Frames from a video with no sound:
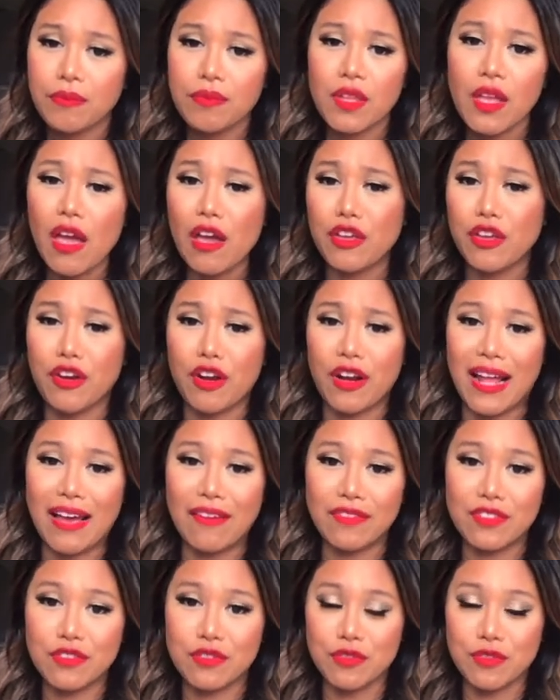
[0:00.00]
you don't have
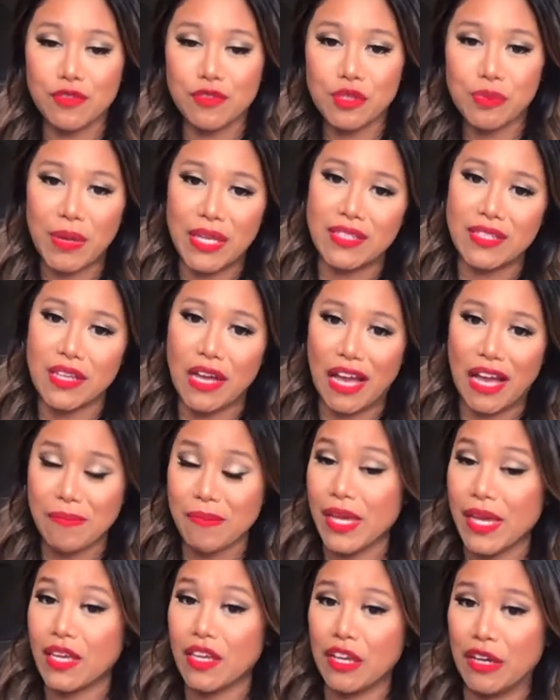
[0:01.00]
to spend time
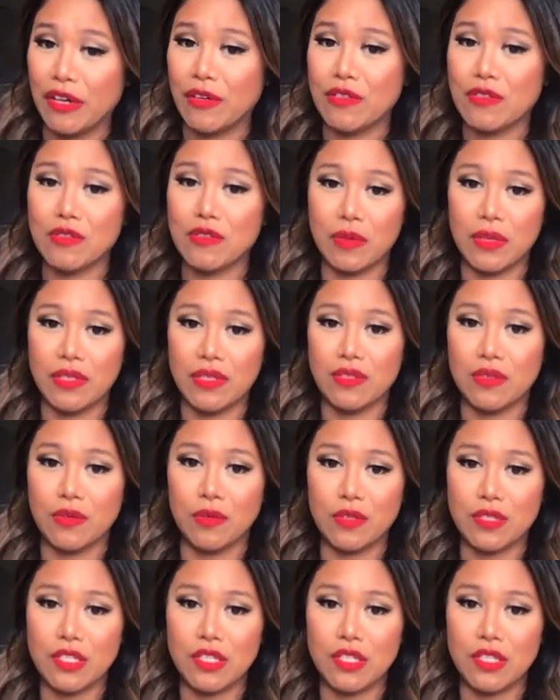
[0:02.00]
making your own suki sauce.